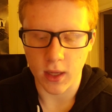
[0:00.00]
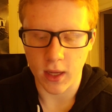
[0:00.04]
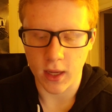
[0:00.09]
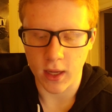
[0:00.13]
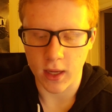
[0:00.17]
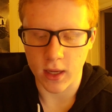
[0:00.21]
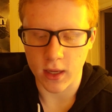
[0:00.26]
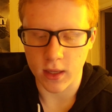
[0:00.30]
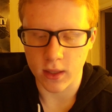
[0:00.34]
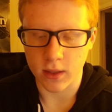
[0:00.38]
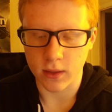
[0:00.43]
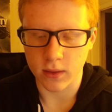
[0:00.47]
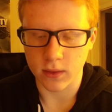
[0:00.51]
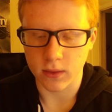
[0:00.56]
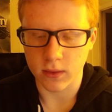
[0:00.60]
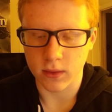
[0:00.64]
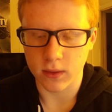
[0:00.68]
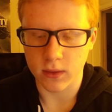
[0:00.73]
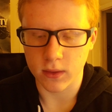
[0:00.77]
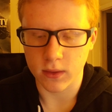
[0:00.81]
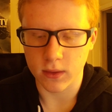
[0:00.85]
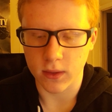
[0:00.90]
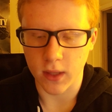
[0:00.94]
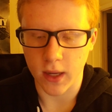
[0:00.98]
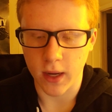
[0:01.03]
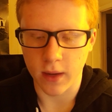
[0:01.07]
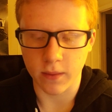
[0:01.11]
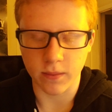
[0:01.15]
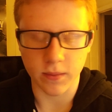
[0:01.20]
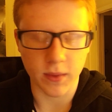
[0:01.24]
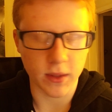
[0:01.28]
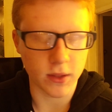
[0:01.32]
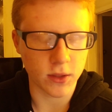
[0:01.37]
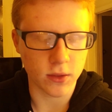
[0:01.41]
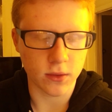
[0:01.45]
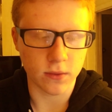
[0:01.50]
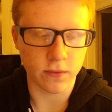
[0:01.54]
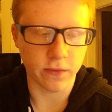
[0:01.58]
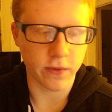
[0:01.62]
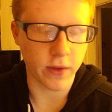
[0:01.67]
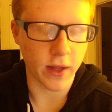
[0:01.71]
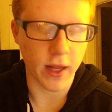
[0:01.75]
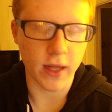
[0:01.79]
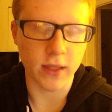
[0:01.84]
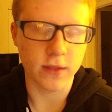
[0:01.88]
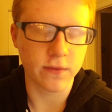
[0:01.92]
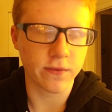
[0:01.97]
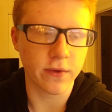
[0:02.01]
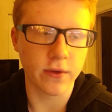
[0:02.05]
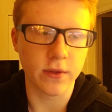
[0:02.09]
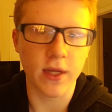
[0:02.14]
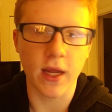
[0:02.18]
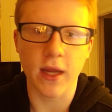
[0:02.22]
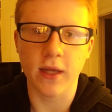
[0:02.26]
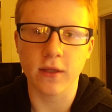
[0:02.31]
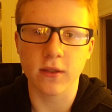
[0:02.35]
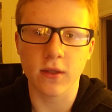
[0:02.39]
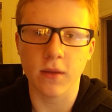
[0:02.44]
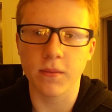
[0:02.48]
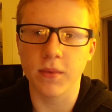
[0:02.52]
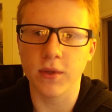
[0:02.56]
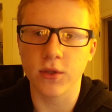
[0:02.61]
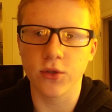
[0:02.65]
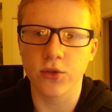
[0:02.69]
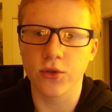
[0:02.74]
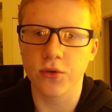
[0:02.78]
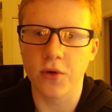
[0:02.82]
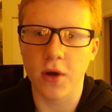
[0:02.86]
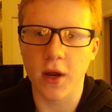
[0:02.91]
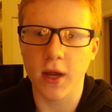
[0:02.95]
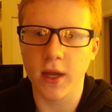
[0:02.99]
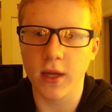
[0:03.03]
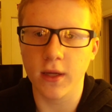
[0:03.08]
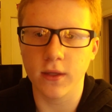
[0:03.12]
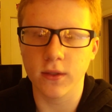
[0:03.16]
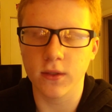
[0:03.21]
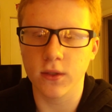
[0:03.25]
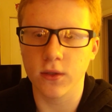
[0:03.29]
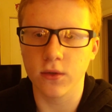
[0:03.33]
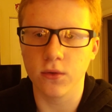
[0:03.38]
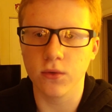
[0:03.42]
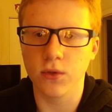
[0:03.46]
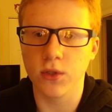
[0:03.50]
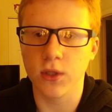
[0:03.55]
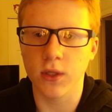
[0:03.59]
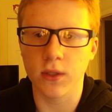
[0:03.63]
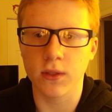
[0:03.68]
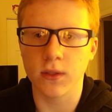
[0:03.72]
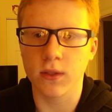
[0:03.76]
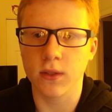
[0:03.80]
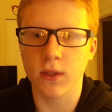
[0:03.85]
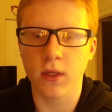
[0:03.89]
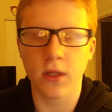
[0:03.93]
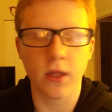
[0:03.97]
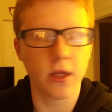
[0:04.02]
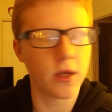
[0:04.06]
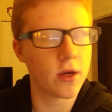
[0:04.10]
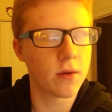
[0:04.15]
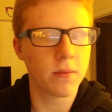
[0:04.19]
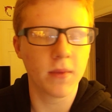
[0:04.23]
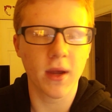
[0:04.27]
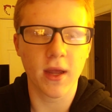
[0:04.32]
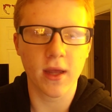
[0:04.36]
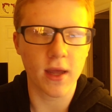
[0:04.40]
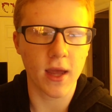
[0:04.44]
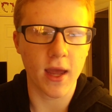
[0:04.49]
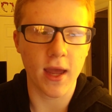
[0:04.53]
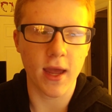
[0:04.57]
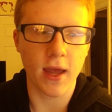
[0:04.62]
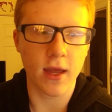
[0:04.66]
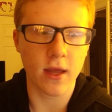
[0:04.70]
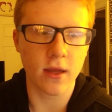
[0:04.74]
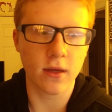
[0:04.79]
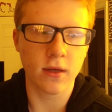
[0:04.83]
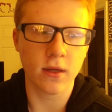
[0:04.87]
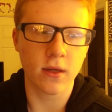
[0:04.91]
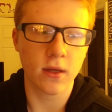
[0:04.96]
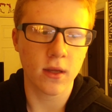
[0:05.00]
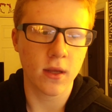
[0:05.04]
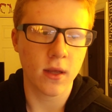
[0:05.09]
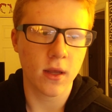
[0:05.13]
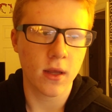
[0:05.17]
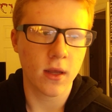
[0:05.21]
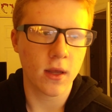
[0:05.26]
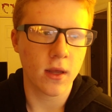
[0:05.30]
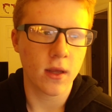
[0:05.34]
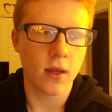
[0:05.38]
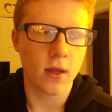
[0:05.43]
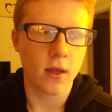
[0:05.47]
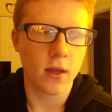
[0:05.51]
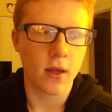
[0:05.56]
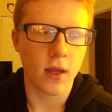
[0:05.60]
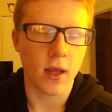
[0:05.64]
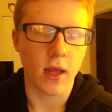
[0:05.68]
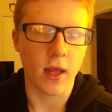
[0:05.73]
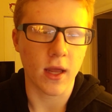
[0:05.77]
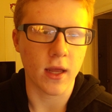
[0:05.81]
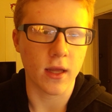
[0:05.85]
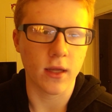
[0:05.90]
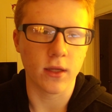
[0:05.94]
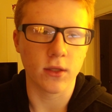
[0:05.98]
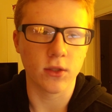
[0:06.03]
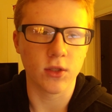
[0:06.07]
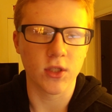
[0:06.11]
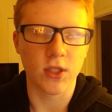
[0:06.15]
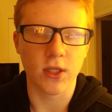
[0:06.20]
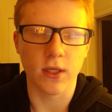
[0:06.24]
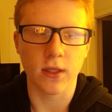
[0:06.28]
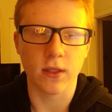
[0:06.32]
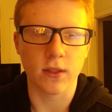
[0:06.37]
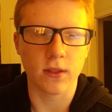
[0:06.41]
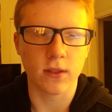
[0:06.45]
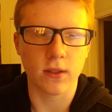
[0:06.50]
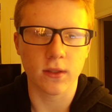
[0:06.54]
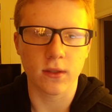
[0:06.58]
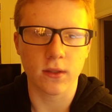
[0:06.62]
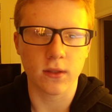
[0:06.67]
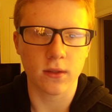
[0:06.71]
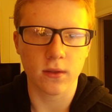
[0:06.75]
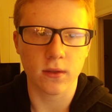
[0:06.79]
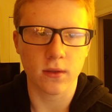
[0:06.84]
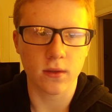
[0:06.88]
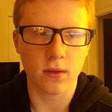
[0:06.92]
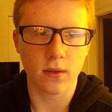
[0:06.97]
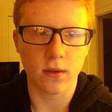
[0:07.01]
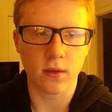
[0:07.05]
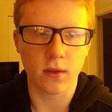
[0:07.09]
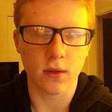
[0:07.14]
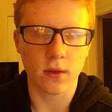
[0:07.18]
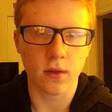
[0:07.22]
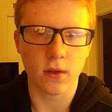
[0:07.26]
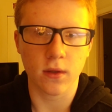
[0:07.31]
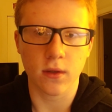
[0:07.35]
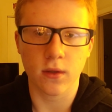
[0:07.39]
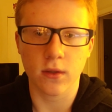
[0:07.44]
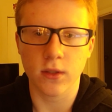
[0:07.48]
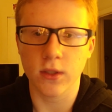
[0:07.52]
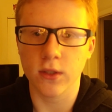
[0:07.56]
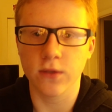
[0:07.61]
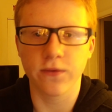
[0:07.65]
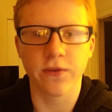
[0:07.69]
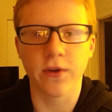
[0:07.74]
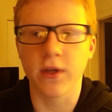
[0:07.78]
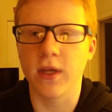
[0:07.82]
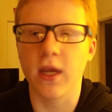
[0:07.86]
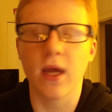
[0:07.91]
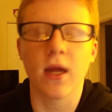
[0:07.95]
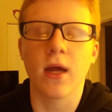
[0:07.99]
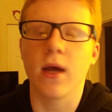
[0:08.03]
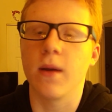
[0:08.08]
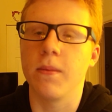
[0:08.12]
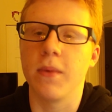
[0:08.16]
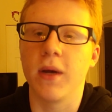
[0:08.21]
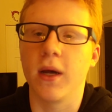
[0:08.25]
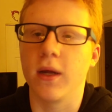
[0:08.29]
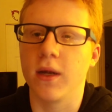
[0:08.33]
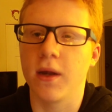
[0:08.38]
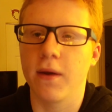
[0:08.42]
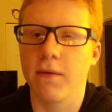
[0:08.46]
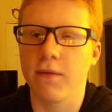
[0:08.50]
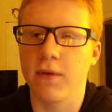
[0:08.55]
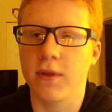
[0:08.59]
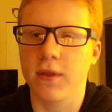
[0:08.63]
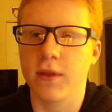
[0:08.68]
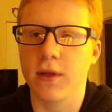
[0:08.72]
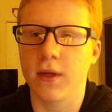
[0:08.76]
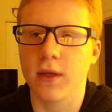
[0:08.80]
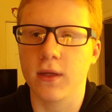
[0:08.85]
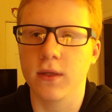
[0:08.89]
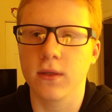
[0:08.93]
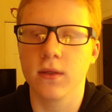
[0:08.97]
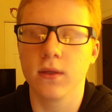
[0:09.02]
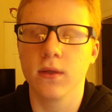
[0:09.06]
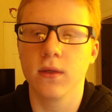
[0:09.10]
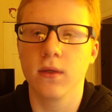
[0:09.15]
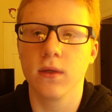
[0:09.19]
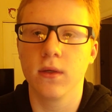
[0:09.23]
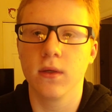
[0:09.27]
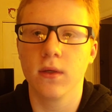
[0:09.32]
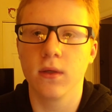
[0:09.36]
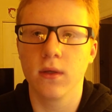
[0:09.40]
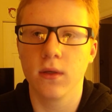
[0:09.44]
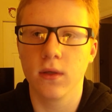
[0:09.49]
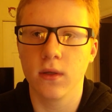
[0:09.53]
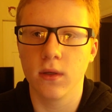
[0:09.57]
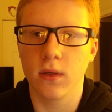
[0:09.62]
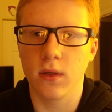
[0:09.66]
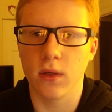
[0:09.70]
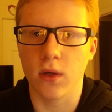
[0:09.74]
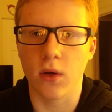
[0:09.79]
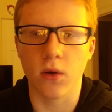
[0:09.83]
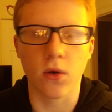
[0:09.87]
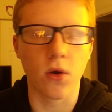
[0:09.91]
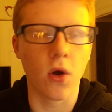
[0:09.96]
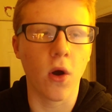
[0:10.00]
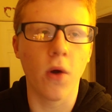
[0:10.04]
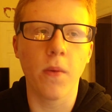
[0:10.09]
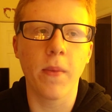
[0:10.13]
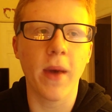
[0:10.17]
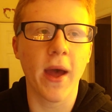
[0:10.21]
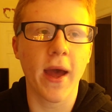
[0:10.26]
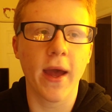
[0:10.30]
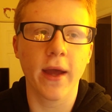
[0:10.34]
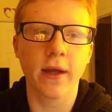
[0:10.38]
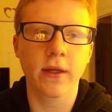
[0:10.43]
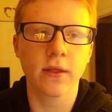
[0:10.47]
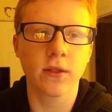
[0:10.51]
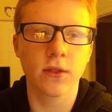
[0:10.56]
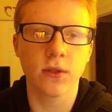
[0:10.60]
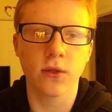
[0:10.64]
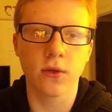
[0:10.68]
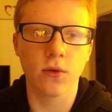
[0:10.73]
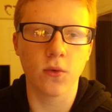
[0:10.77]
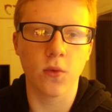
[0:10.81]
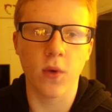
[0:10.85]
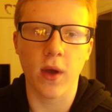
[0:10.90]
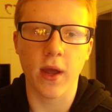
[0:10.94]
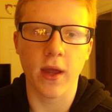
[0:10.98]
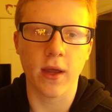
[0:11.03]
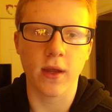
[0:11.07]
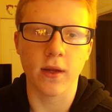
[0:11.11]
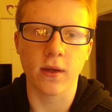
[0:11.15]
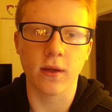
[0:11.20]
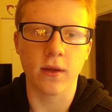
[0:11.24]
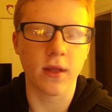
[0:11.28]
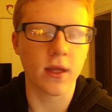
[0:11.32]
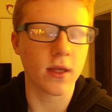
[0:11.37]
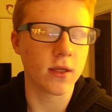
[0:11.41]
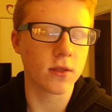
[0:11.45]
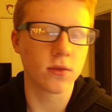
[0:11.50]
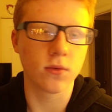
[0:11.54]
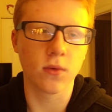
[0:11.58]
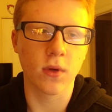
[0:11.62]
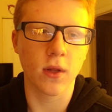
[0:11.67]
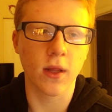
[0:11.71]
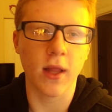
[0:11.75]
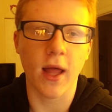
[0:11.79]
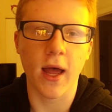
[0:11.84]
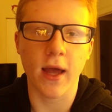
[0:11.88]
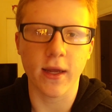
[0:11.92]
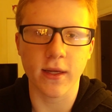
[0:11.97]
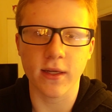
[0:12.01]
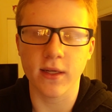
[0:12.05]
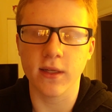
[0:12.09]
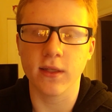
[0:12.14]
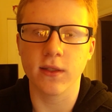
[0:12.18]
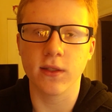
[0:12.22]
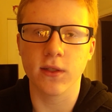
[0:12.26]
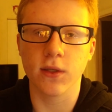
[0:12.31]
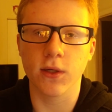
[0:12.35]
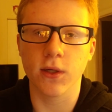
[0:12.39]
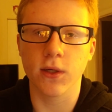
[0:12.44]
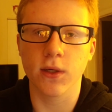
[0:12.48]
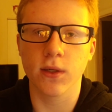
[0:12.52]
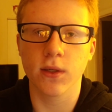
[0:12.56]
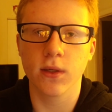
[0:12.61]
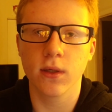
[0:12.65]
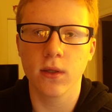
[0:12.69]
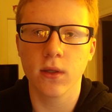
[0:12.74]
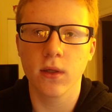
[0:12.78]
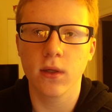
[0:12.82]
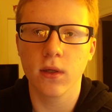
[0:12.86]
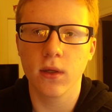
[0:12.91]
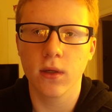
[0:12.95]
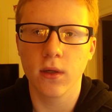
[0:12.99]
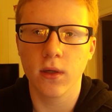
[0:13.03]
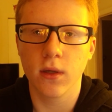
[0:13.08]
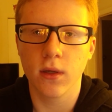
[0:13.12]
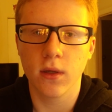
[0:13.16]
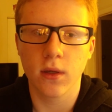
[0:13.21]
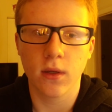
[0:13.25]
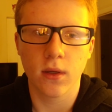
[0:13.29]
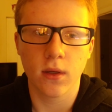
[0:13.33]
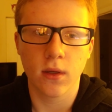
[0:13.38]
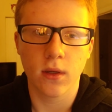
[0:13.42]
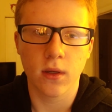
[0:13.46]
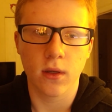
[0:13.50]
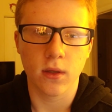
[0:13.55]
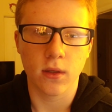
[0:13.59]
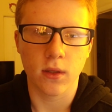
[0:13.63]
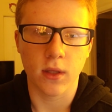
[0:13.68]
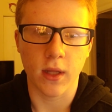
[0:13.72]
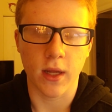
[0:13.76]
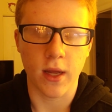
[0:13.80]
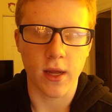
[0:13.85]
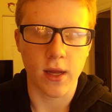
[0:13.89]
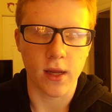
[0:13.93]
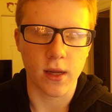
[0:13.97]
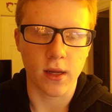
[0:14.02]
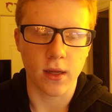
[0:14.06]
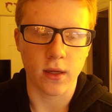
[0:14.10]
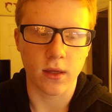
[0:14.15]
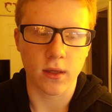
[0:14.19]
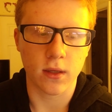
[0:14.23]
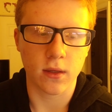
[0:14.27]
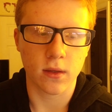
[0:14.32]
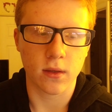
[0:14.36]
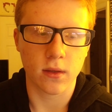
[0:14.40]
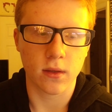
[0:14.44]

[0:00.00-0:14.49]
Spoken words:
And I've been, for the last few days, I've been trying to just clear my head and just forget about everything. Go back to when things were a lot easier. I